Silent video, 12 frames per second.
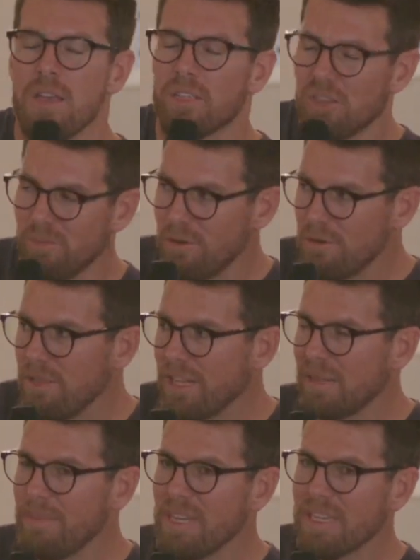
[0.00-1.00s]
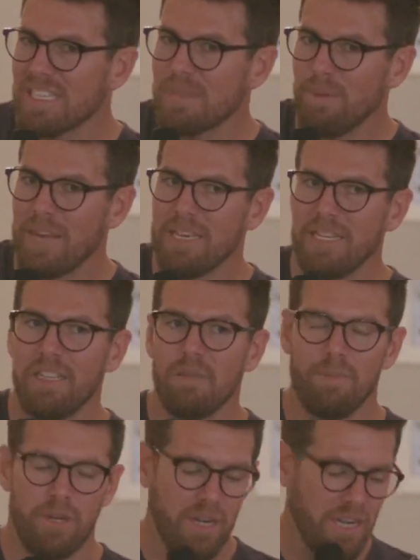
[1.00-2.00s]
So real quick, let me explain to you the
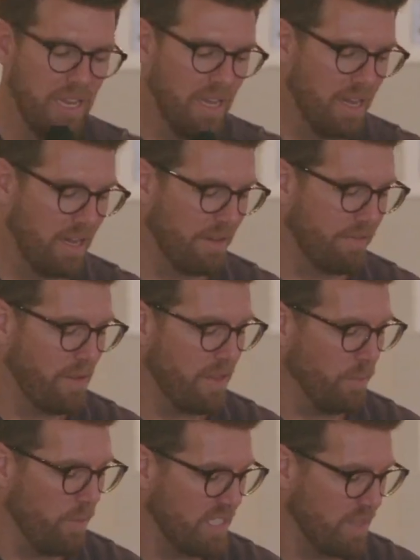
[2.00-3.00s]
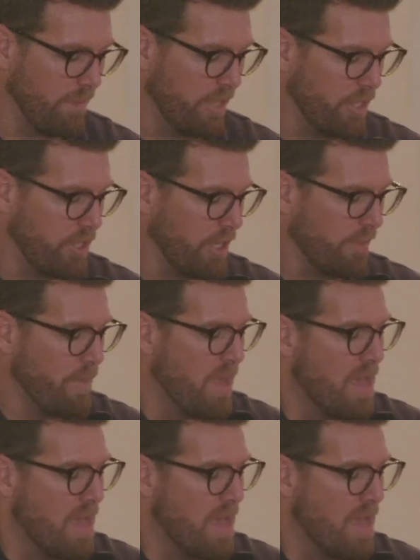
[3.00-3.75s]
beauty of the wisdom literature.